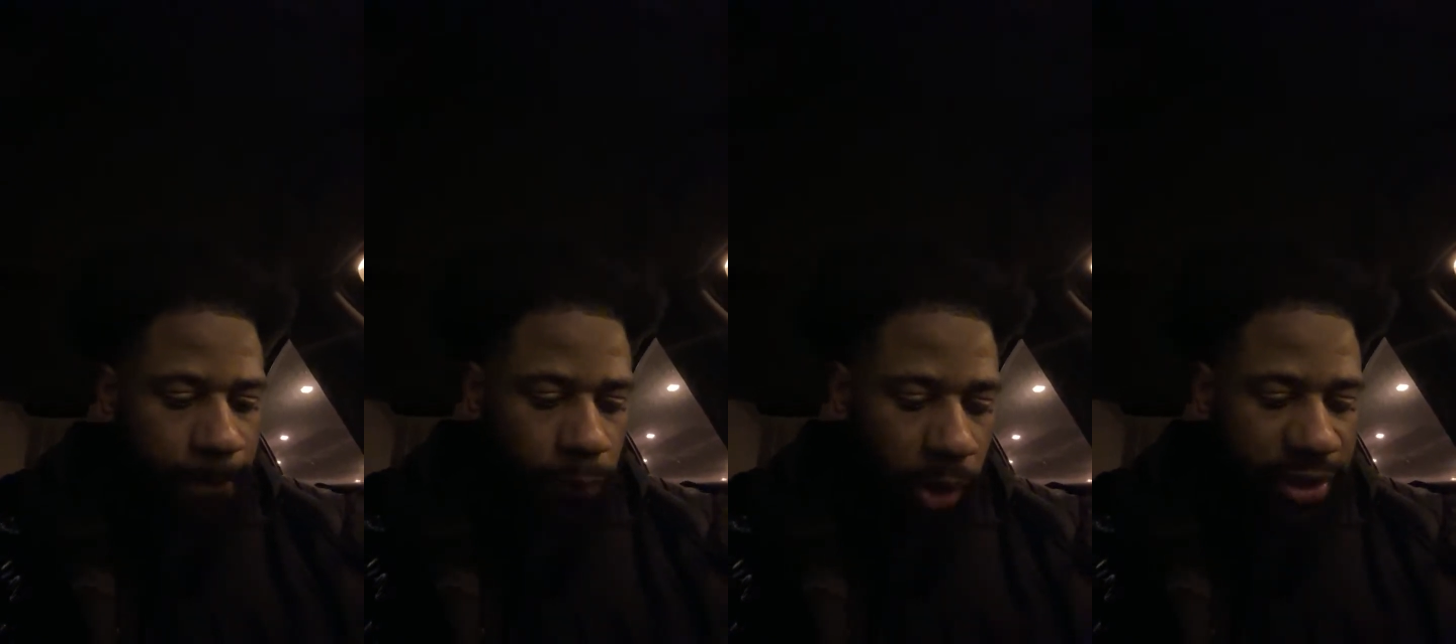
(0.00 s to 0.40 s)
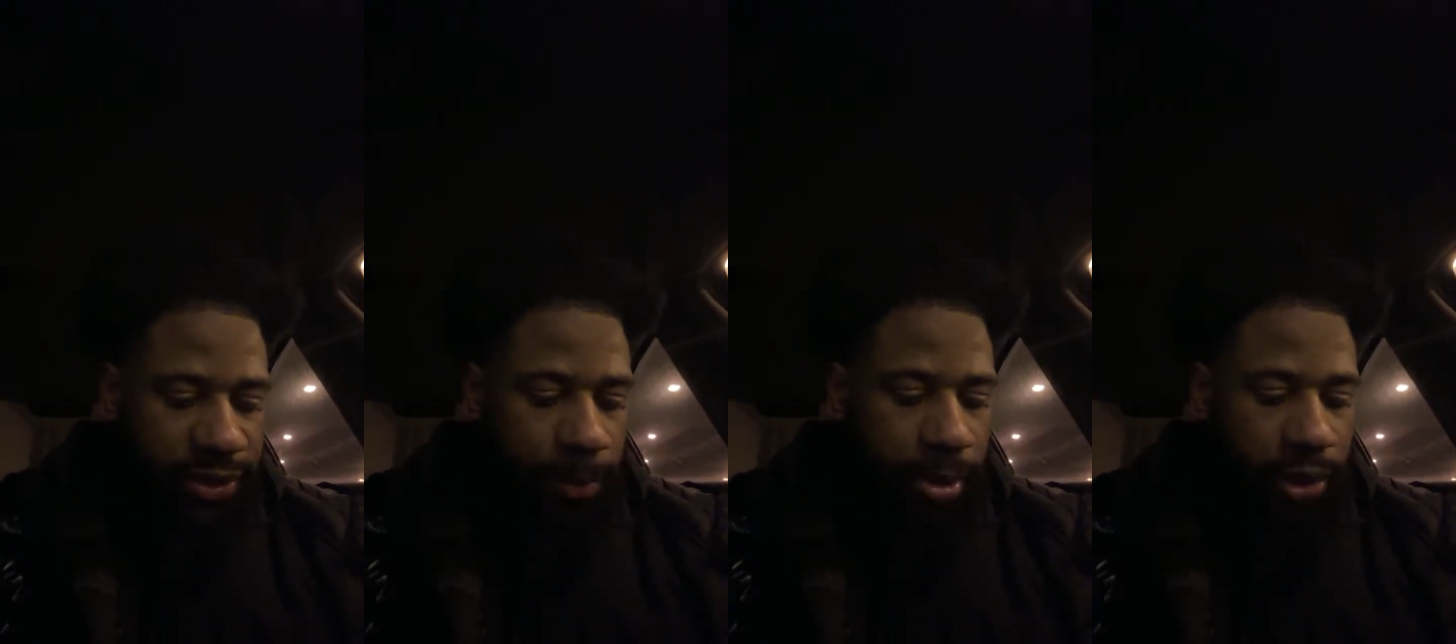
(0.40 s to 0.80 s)
Right?
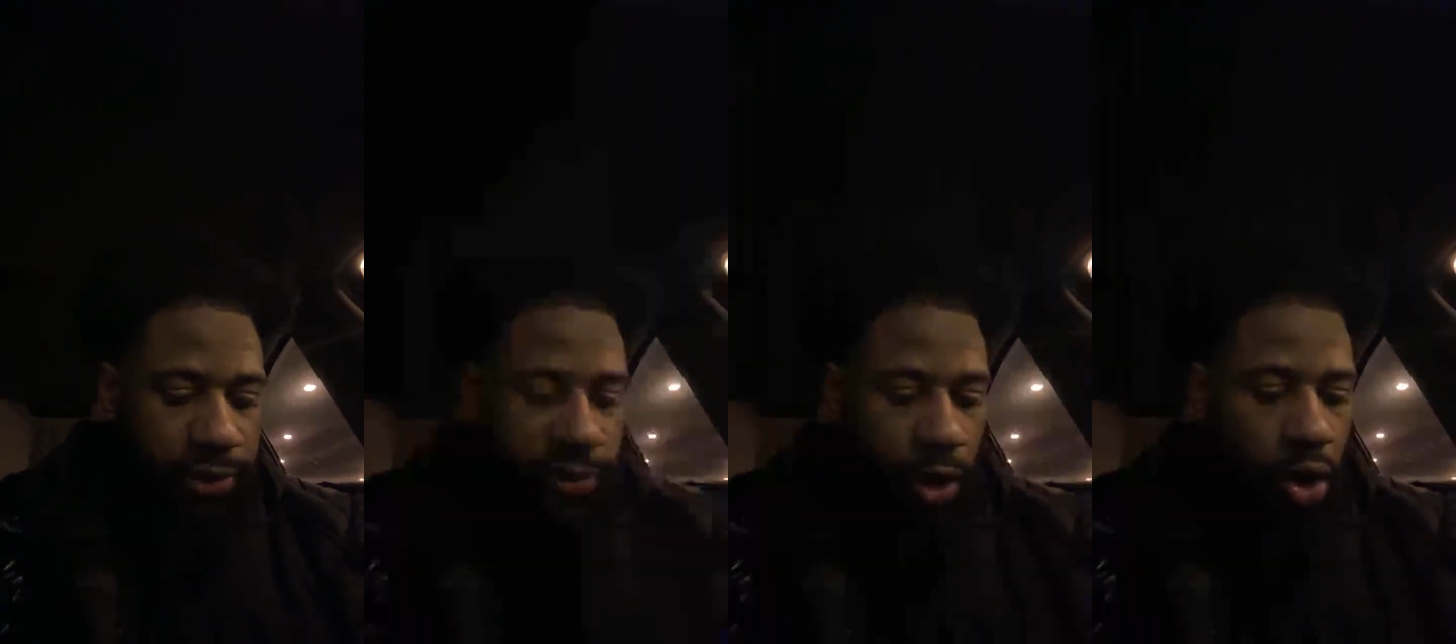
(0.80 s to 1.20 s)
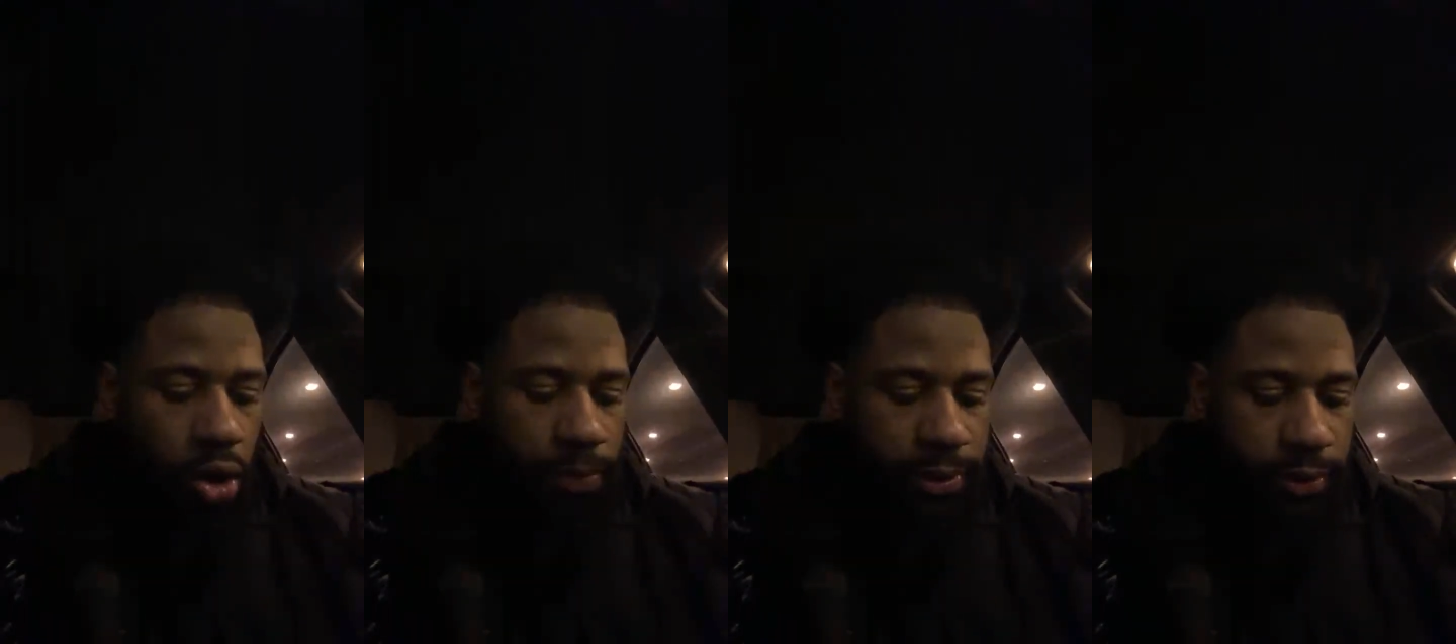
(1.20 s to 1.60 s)
It's the book of
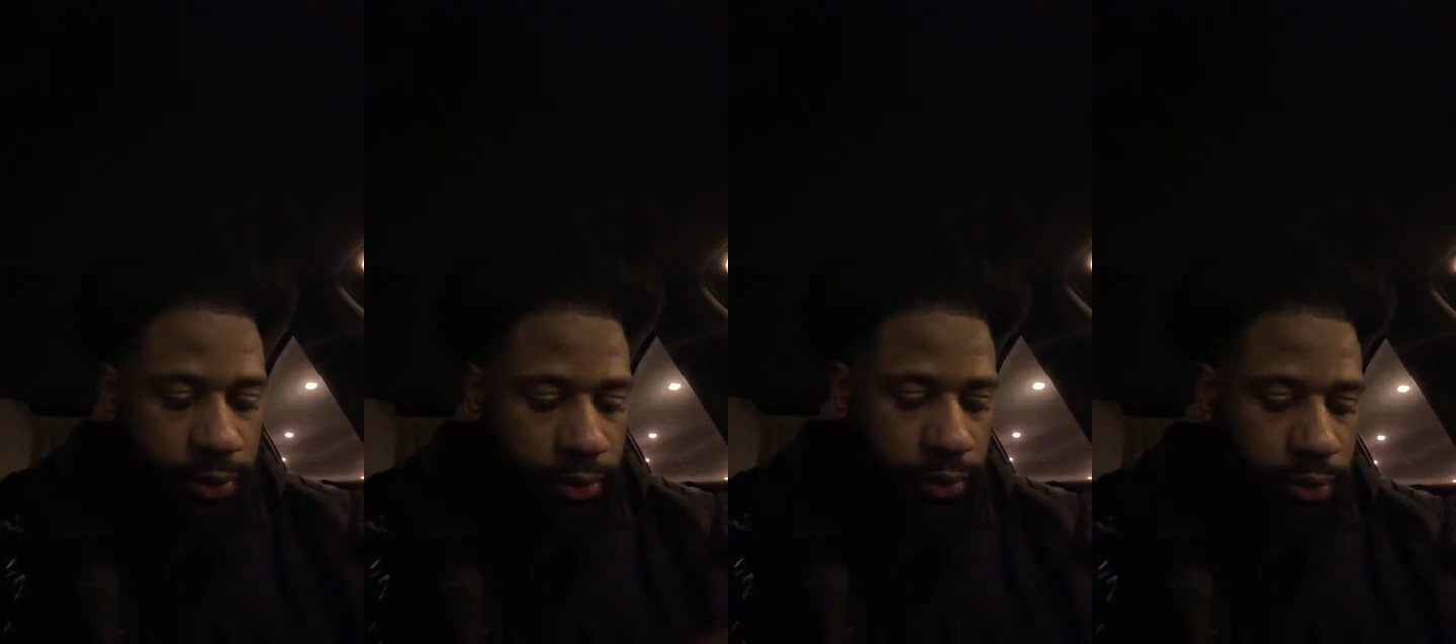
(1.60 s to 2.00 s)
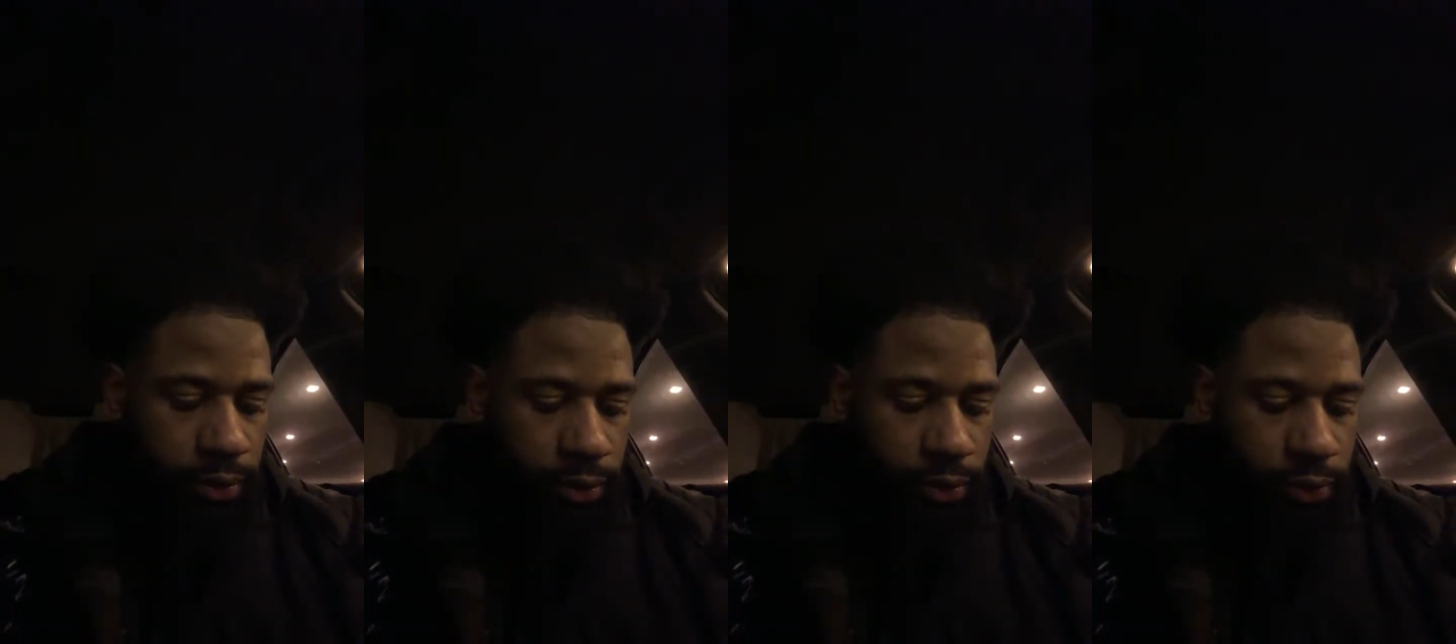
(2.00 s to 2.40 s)
Psalms,
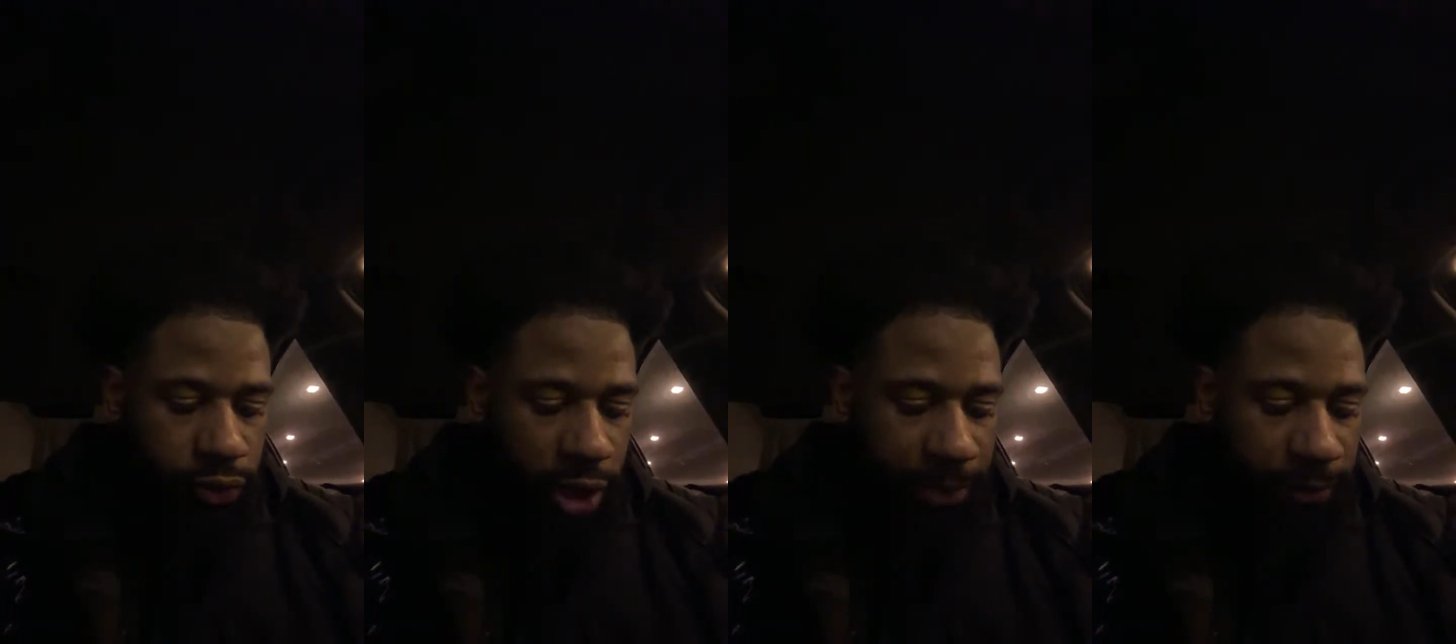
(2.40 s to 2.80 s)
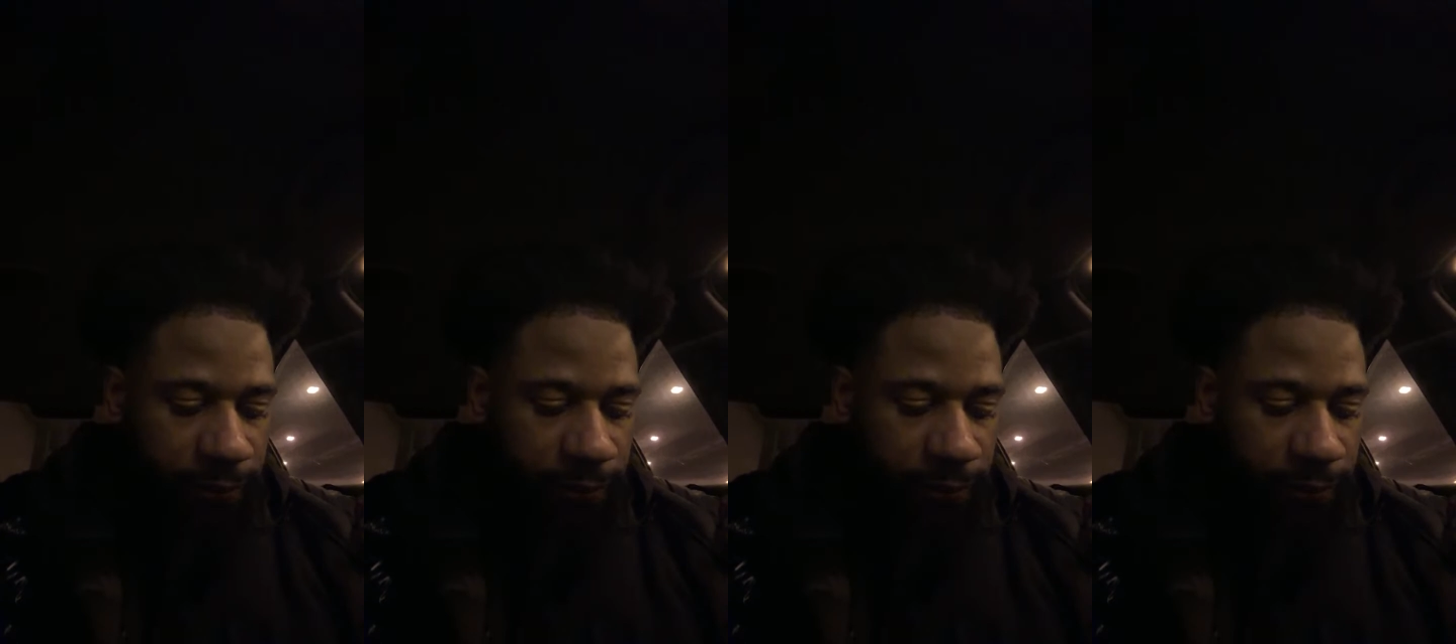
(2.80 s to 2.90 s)
chapter